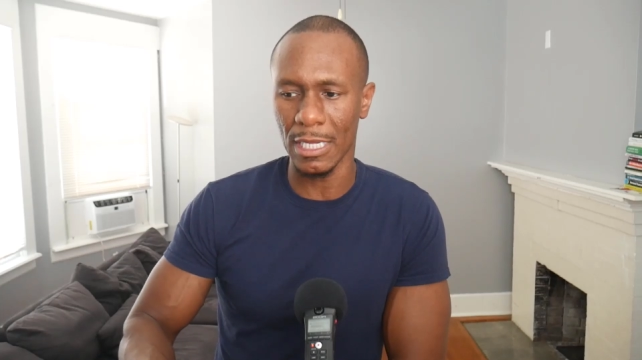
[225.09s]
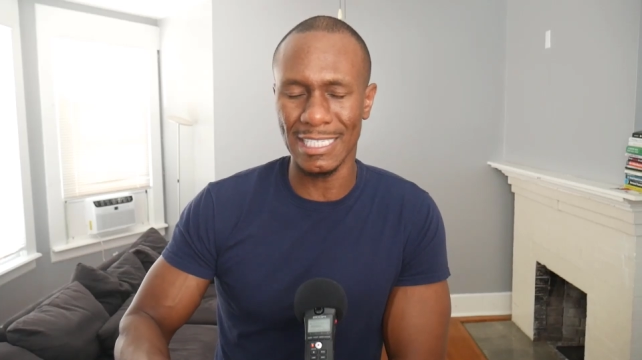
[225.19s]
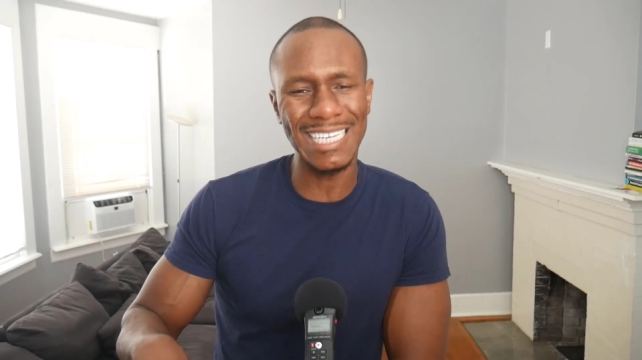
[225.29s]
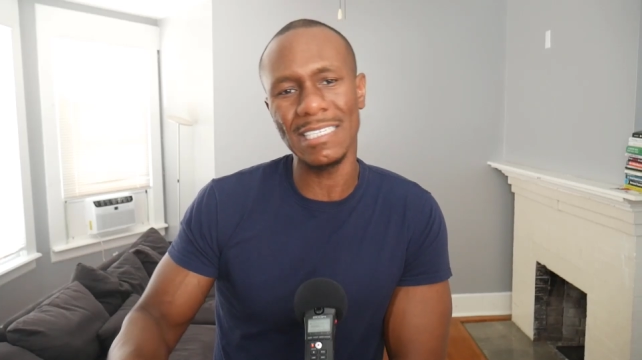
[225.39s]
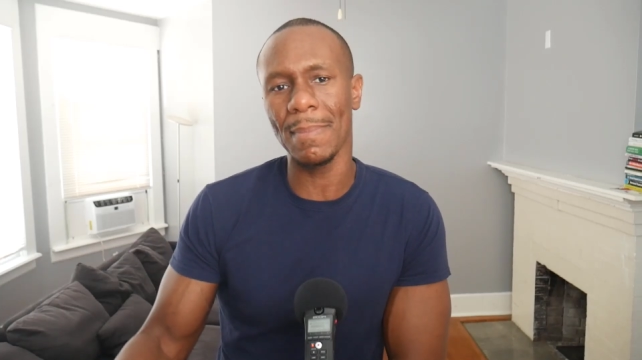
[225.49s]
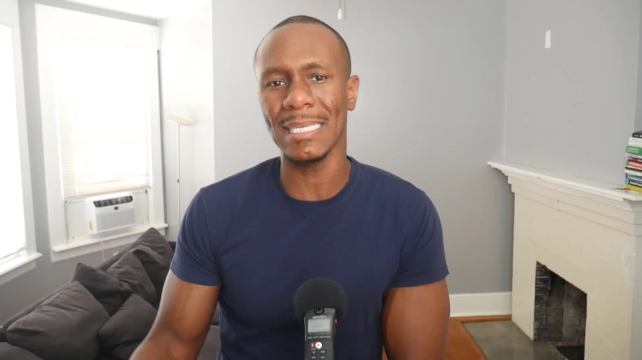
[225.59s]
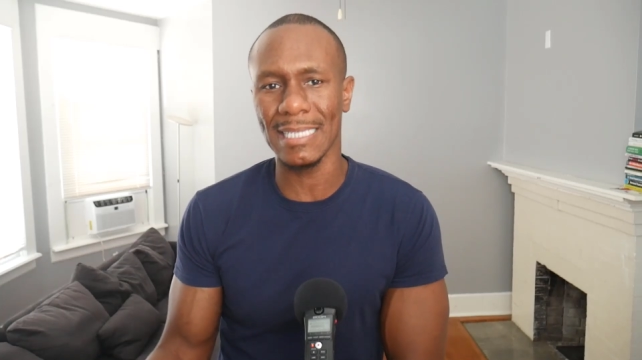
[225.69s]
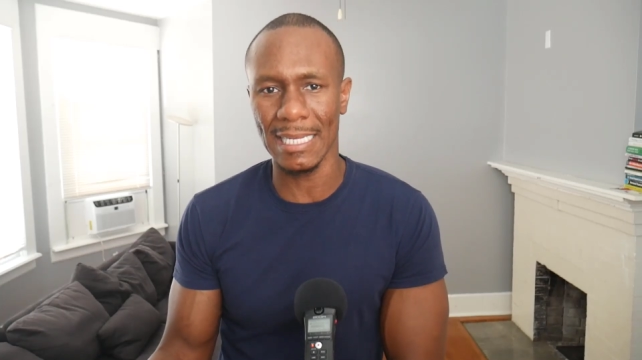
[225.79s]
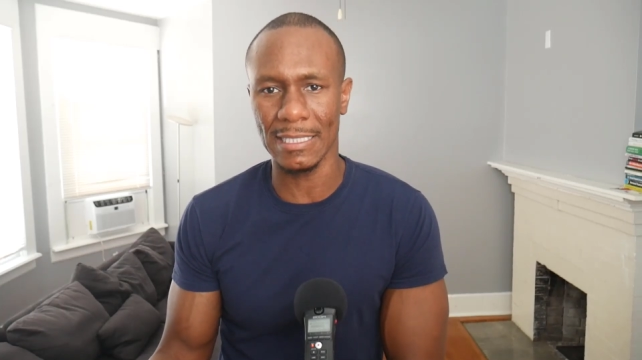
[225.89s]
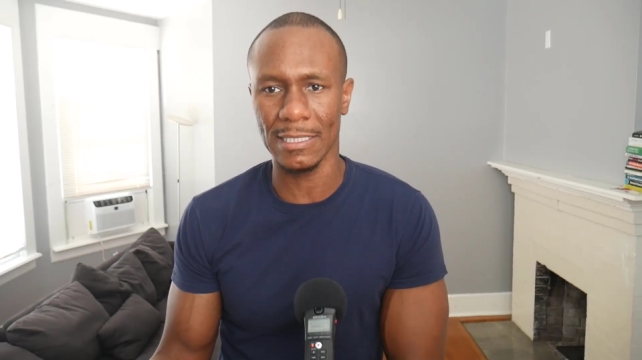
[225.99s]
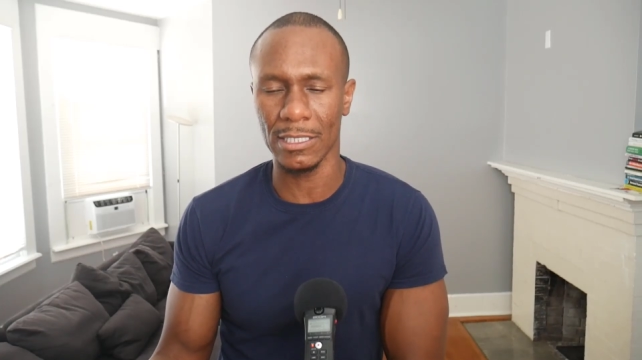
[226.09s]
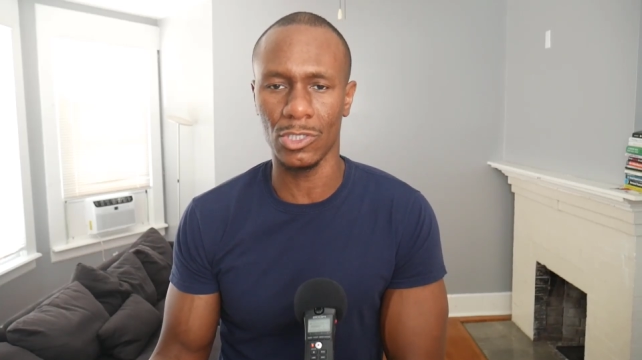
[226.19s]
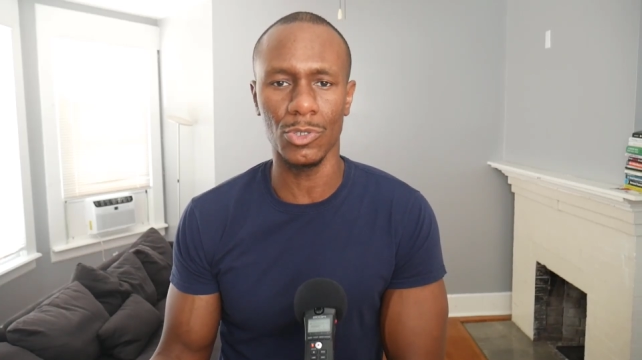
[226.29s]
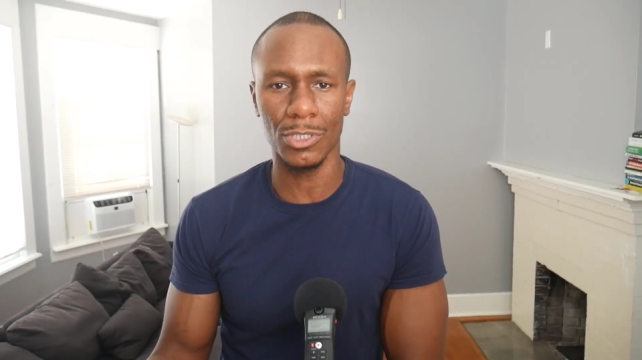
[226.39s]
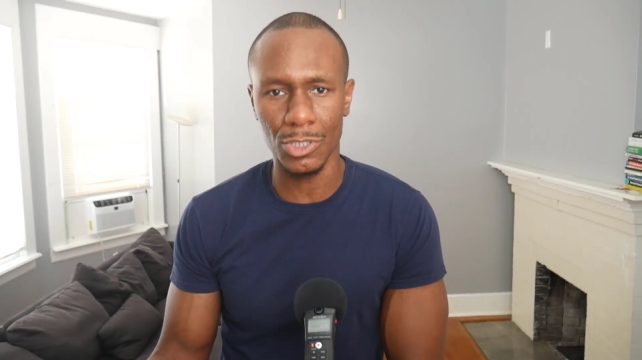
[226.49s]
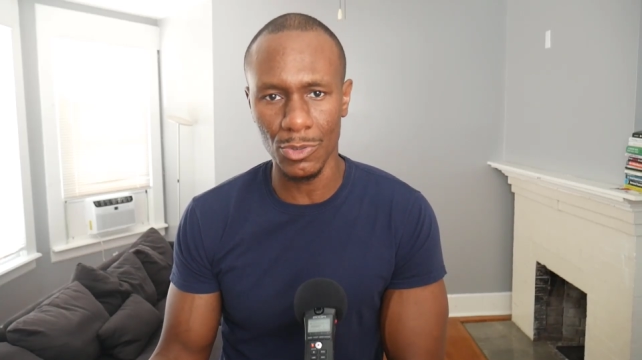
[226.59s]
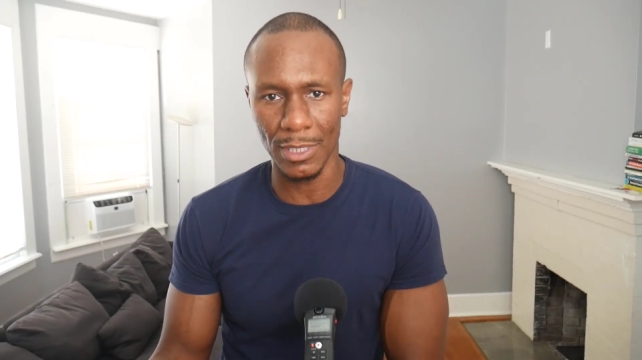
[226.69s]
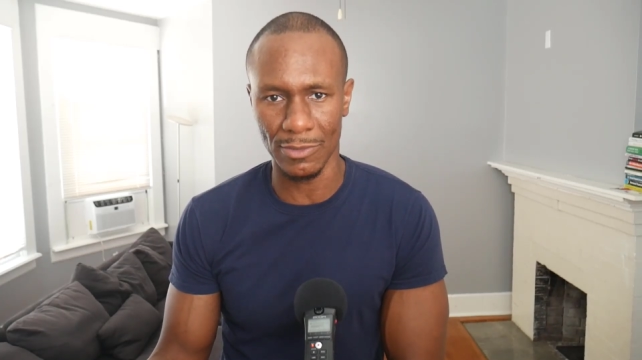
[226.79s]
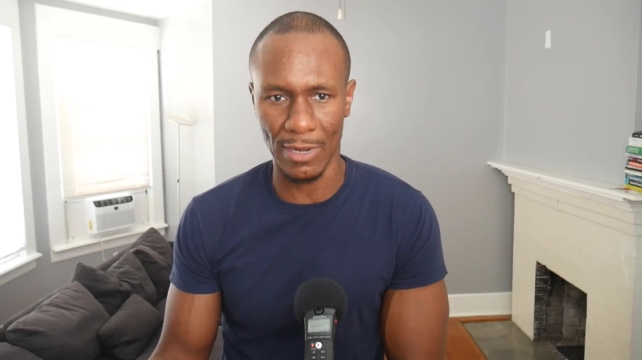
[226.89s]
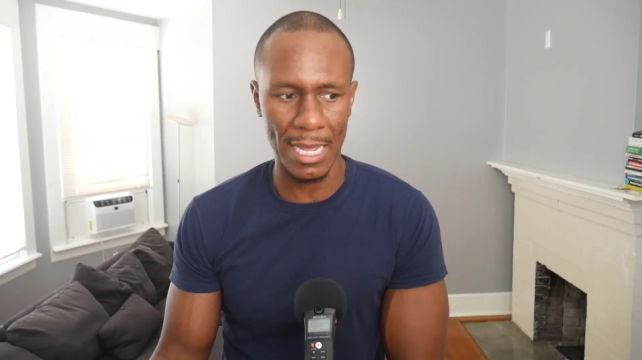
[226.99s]
it doesn't make sense to do
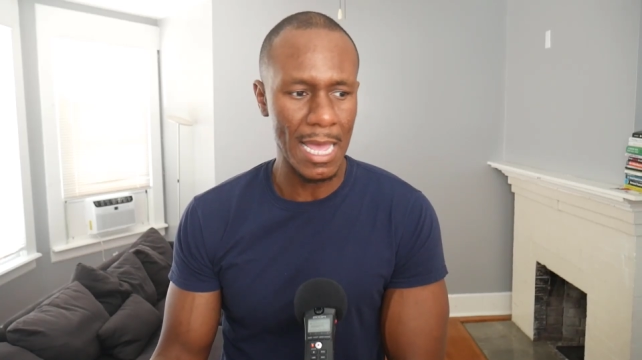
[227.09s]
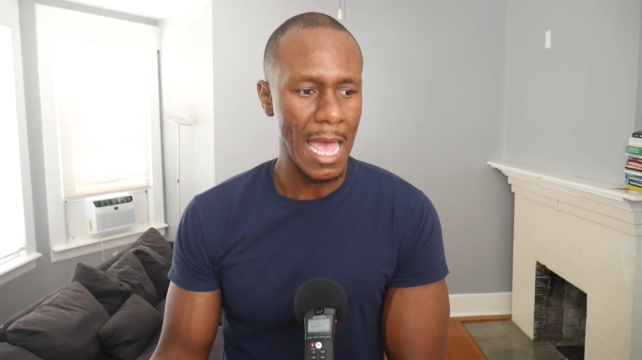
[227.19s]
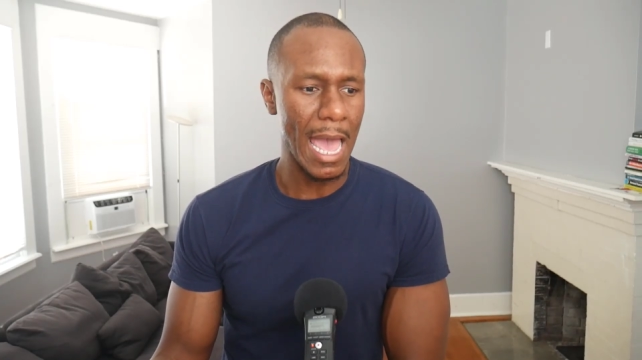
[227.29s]
this, right?